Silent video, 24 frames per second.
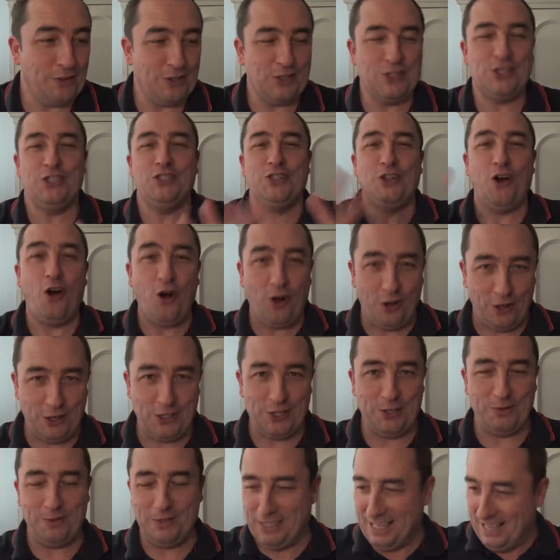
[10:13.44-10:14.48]
stock,
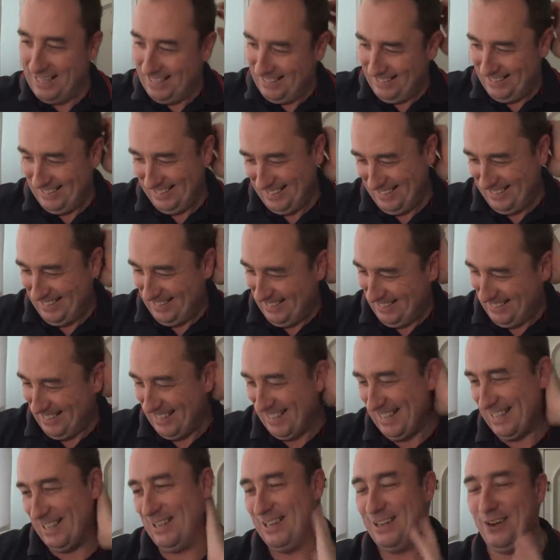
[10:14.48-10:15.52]
shall we say,
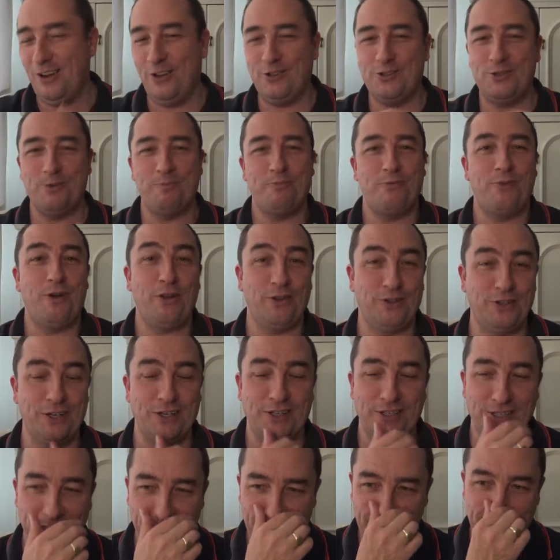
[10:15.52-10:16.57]
lots of
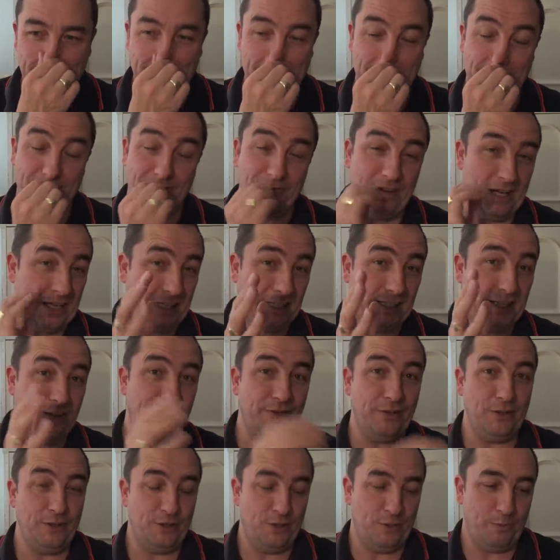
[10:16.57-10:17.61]
products, it's very
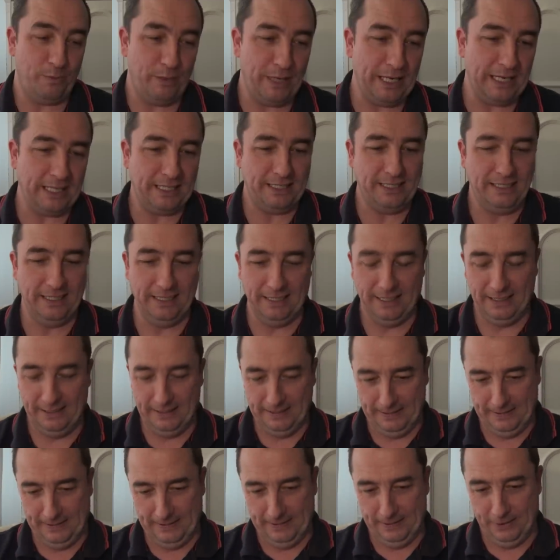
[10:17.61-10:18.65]
difficult to pick
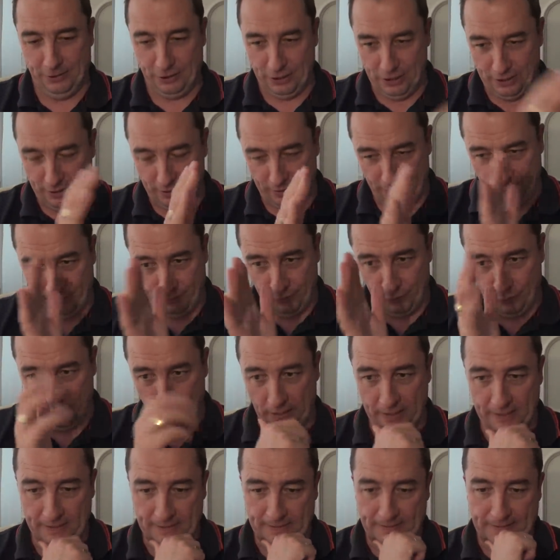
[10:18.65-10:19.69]
just a few.
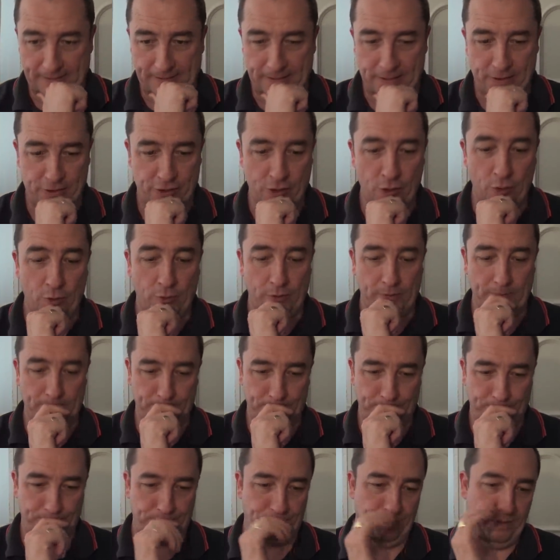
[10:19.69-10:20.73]
So
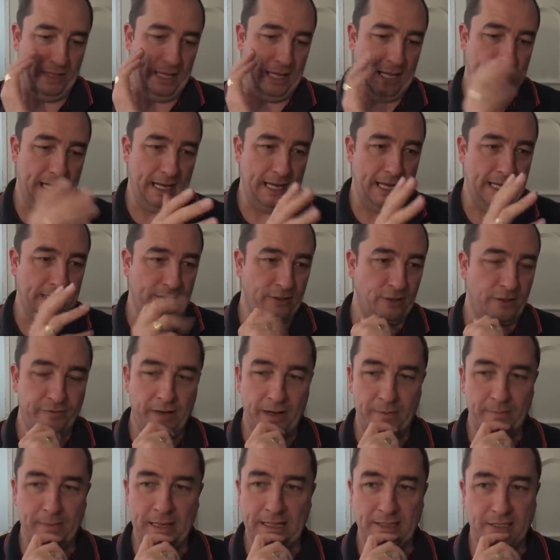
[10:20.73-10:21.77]
I don't know if
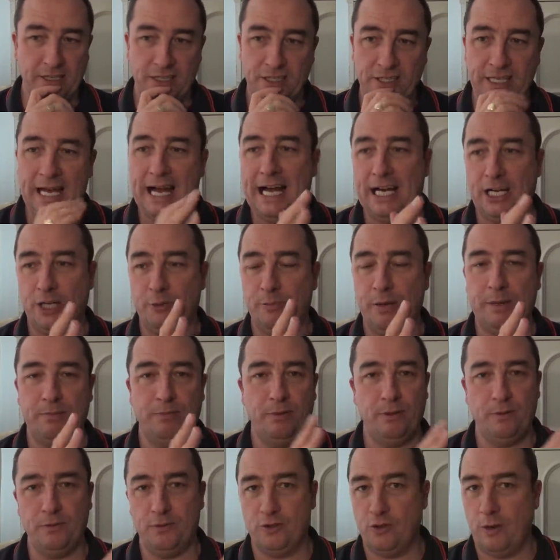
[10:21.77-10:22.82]
I'm meant to tag
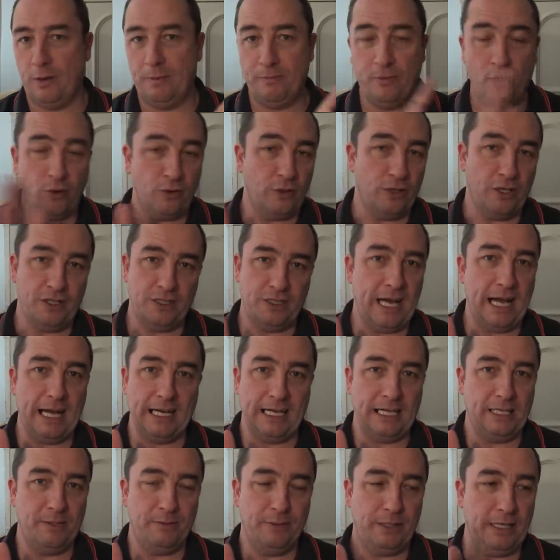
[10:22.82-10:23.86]
people, so I'm not going to
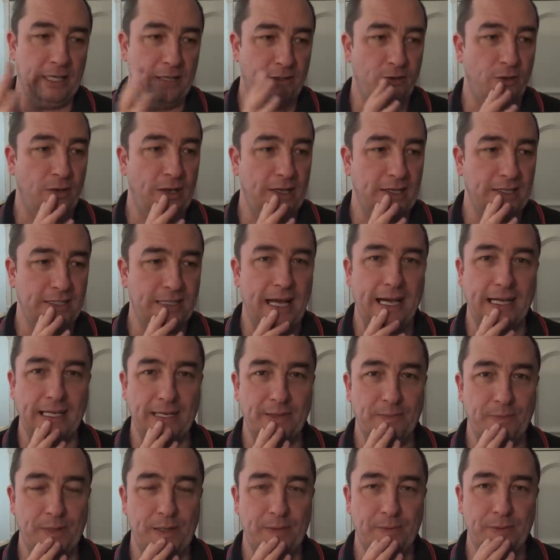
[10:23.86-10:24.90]
tag anybody. I don't like
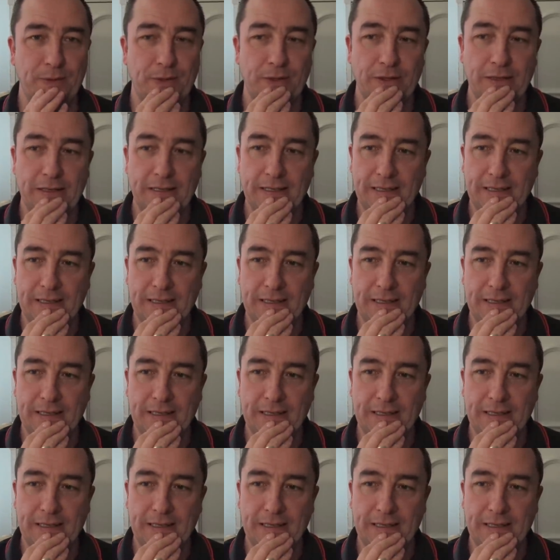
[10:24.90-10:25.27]
tagging people